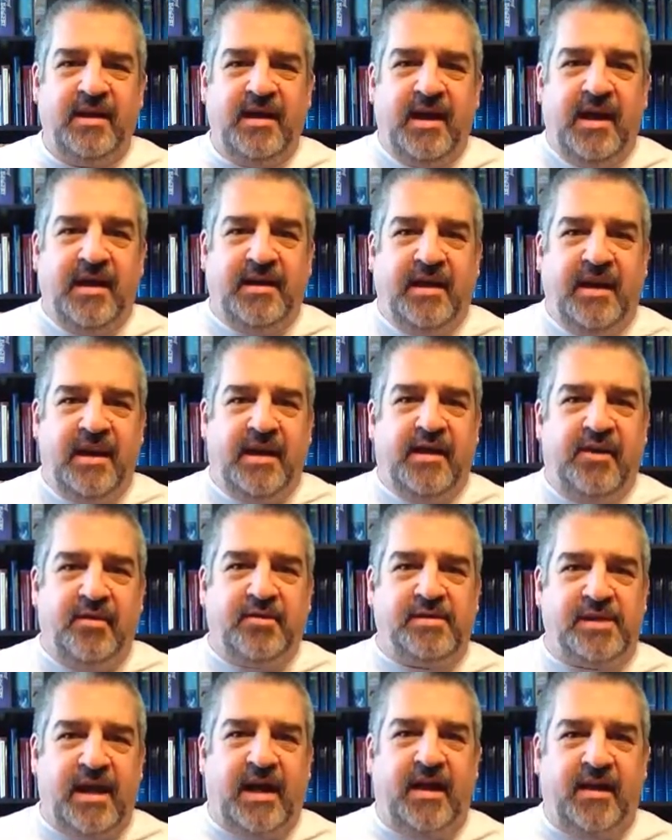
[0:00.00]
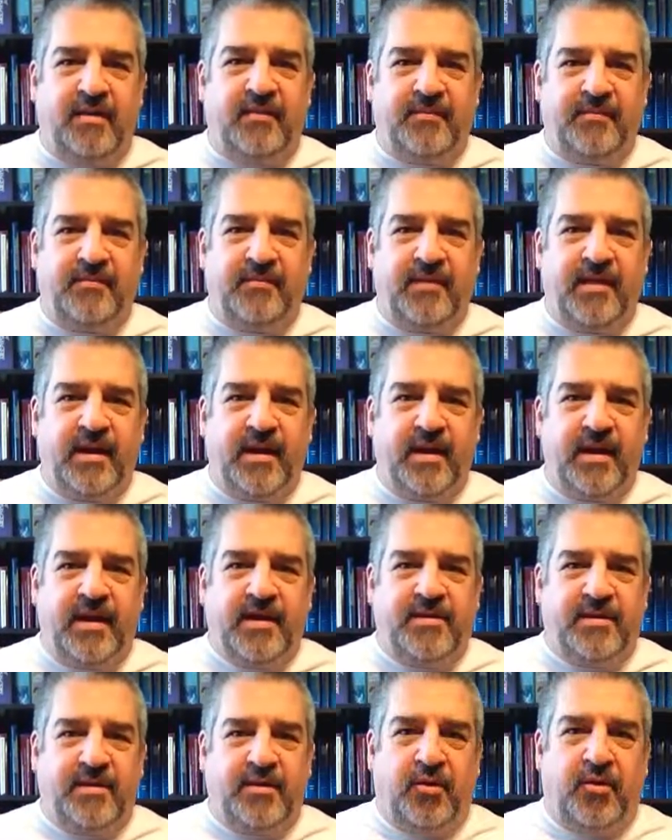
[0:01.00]
And then he goes out
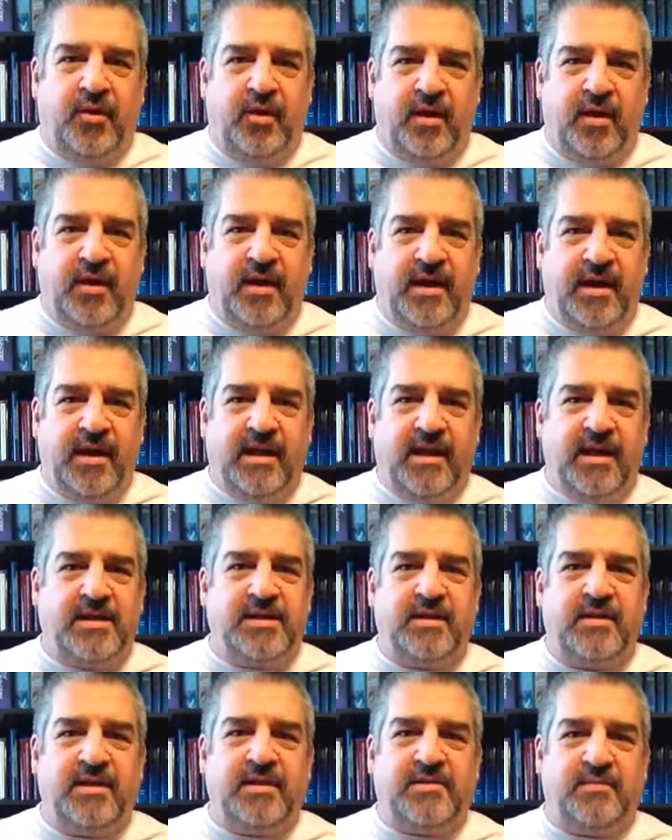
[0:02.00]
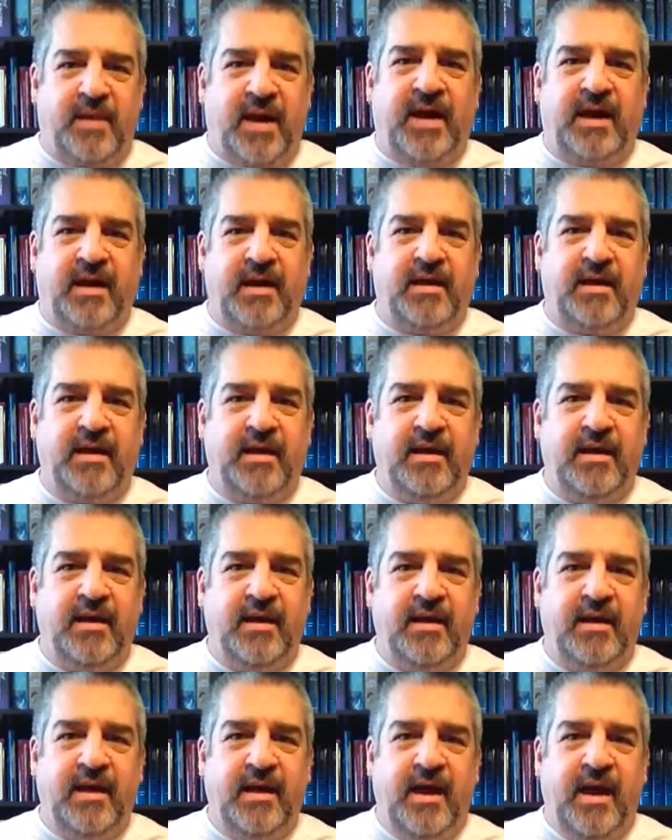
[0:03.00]
the door. He gets on his bike.
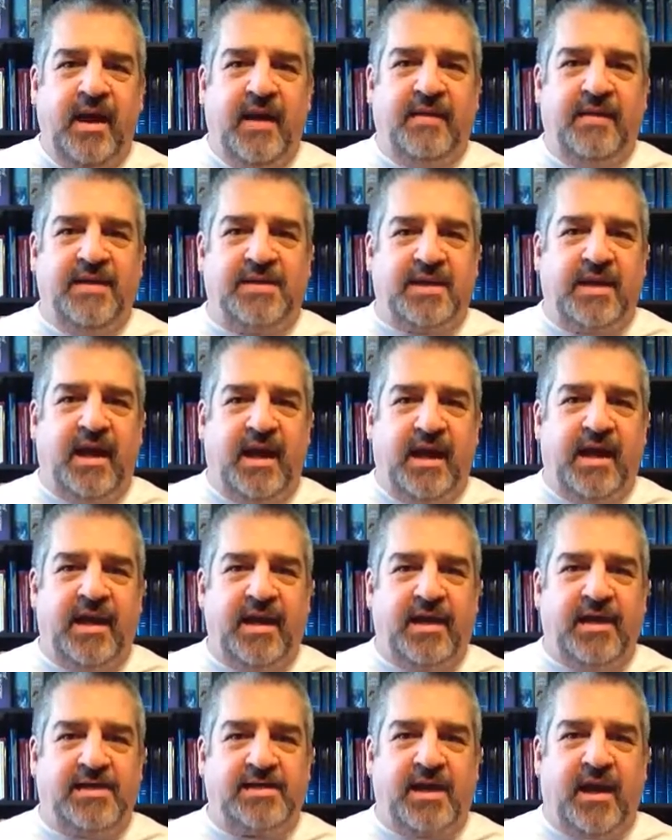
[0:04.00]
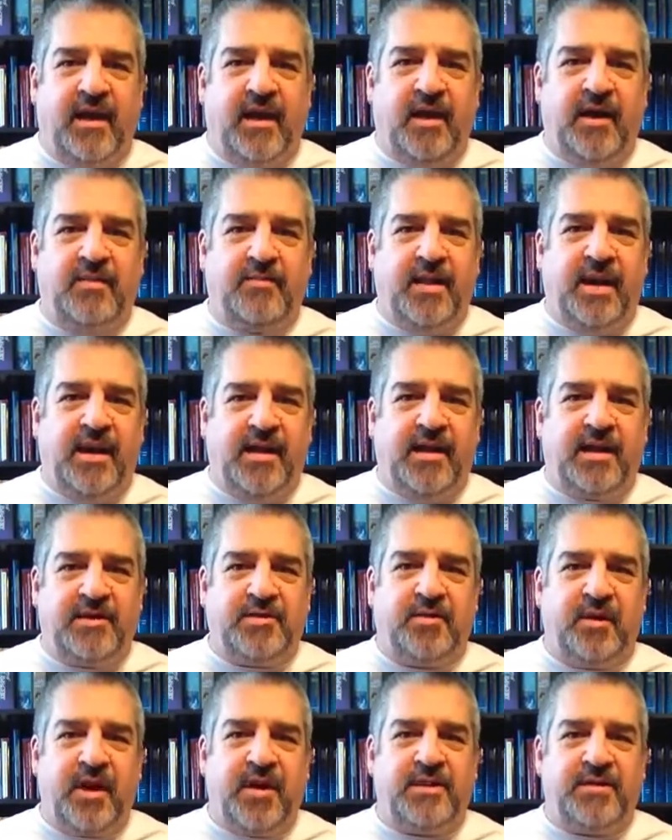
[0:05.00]
And this guy is automatically
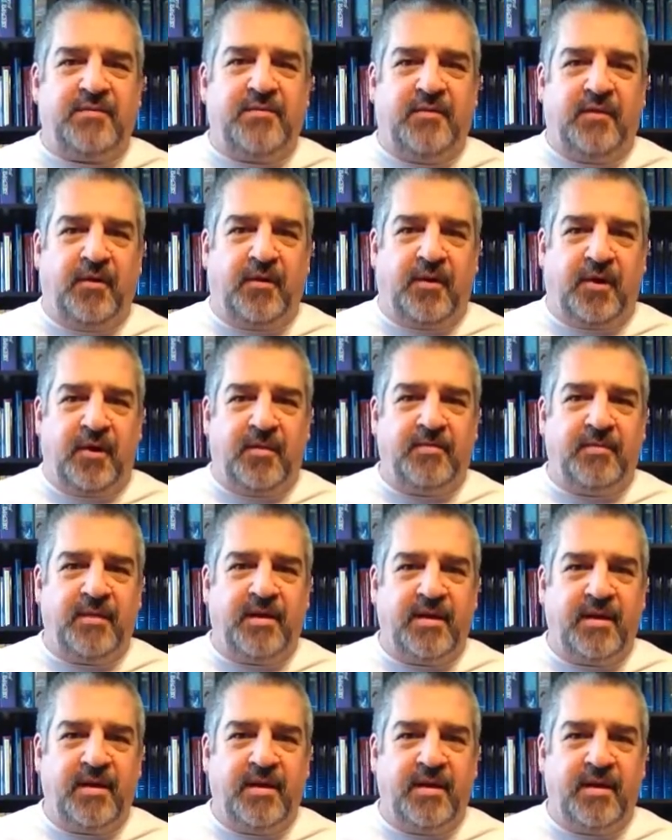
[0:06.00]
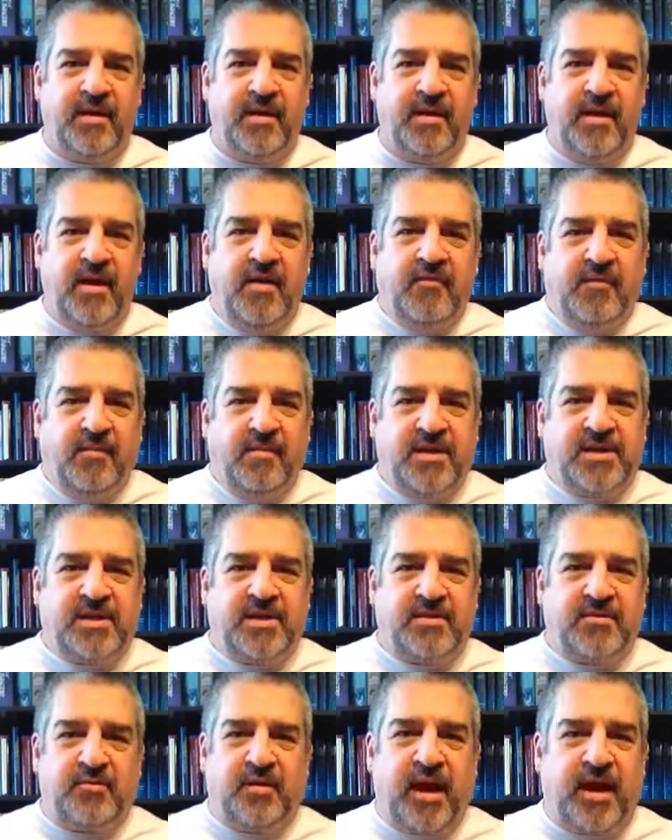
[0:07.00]
transformed from just
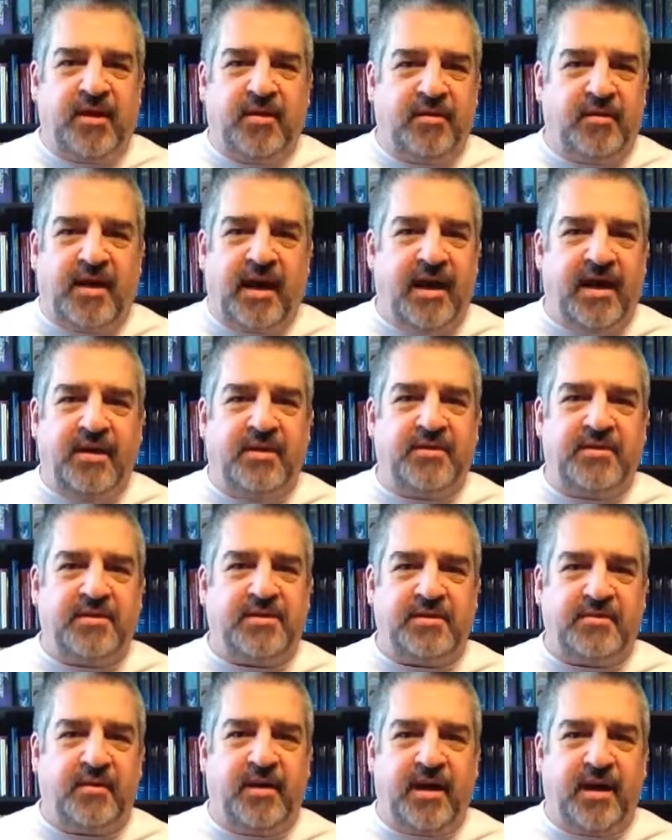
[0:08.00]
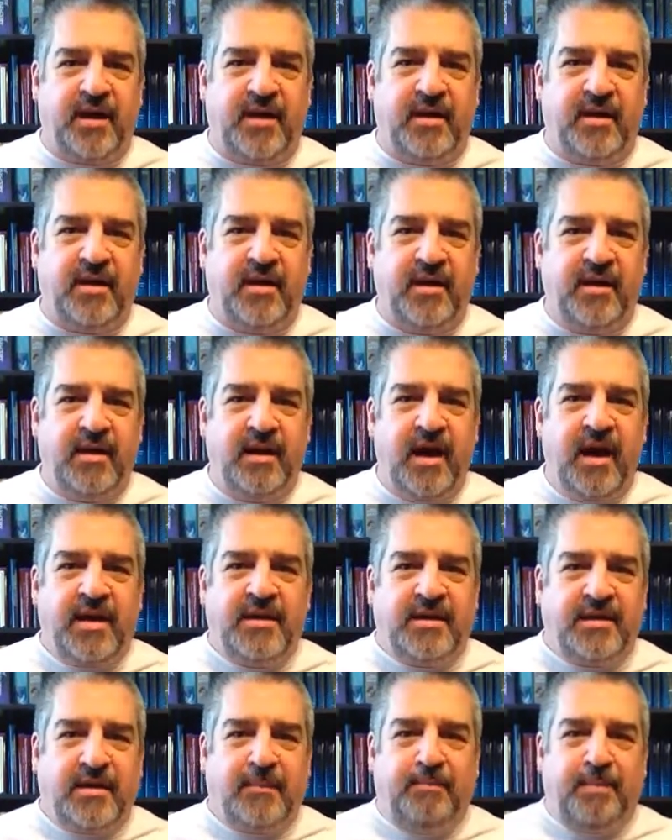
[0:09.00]
this regular guy on the street
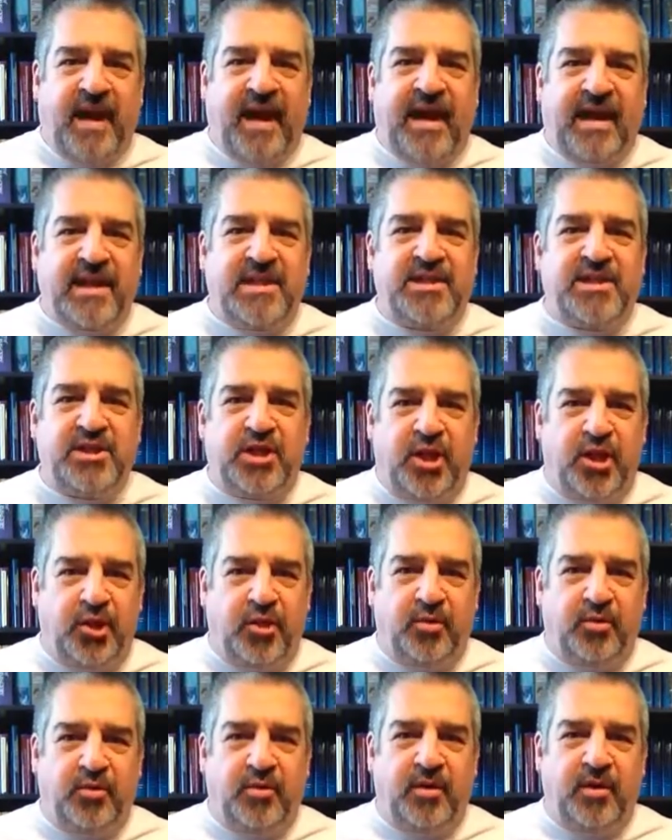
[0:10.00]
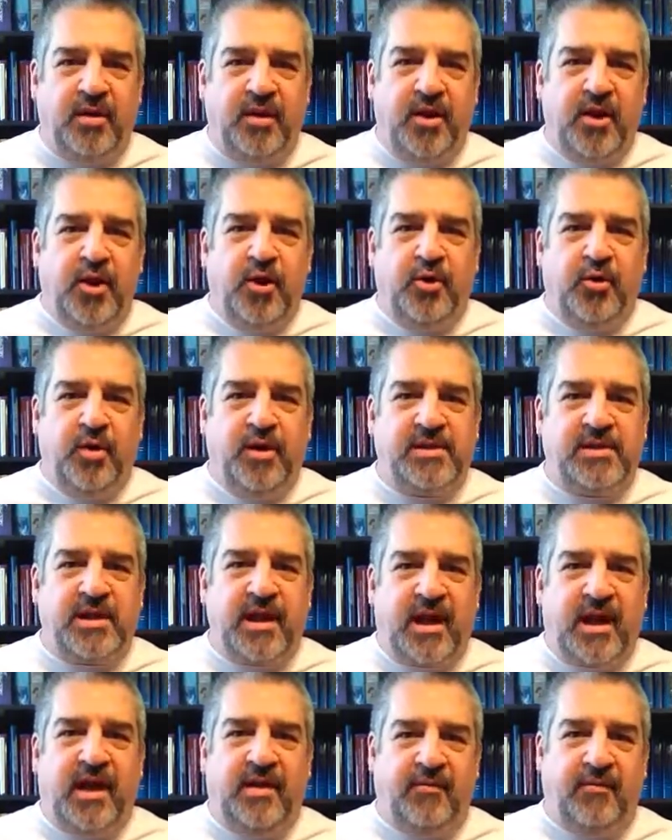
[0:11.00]
to the baddest dude who has
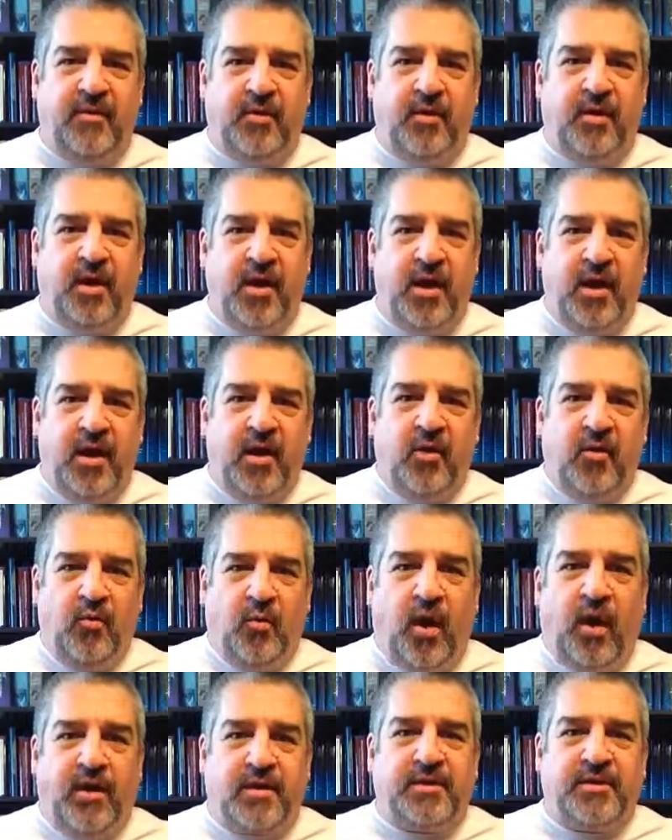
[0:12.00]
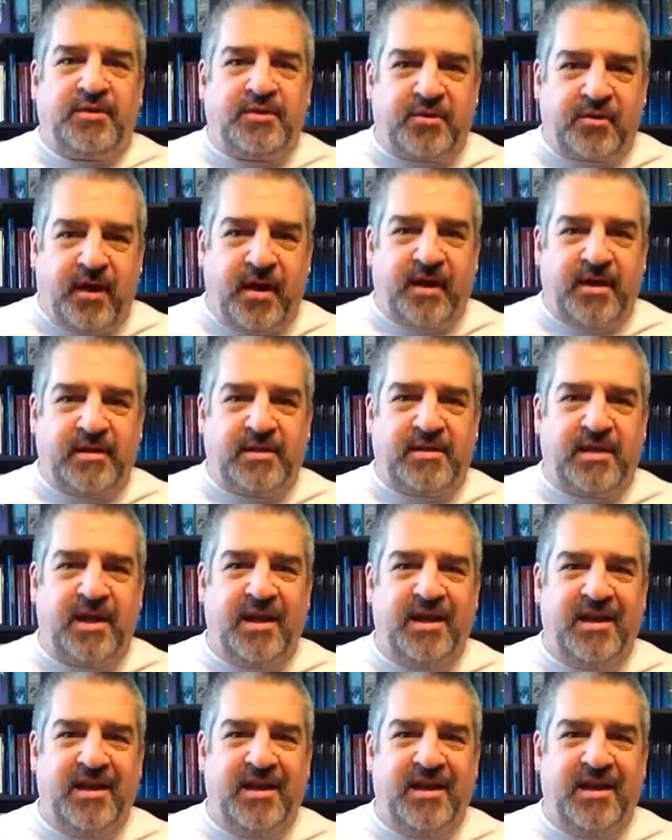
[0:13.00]
ever walked the streets.